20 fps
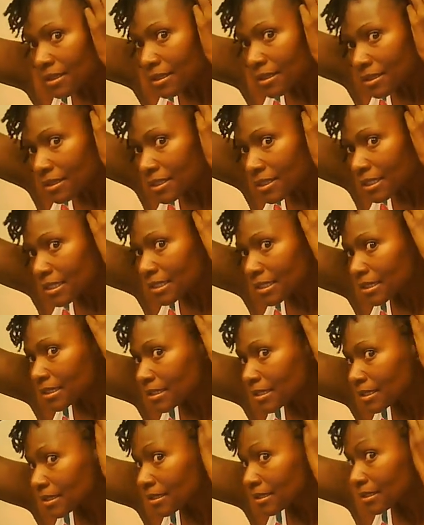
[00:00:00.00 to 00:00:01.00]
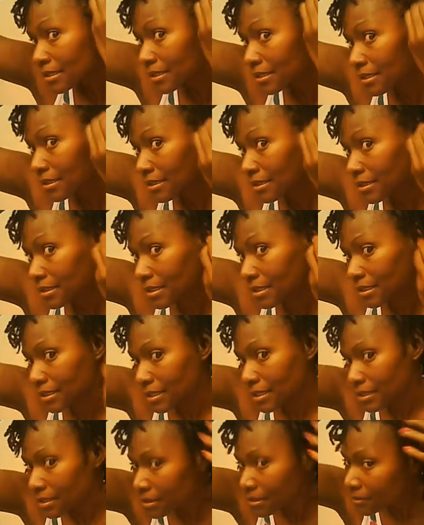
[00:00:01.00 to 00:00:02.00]
Yeah. So
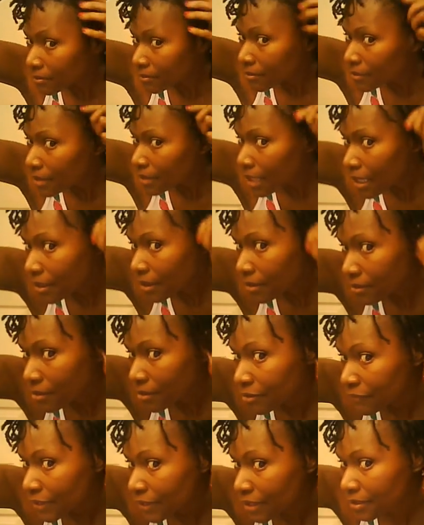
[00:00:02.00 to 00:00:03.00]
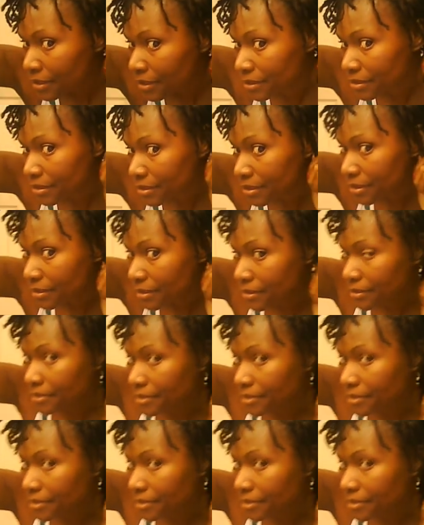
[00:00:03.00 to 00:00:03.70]
this is, I don't know if y'all can see it.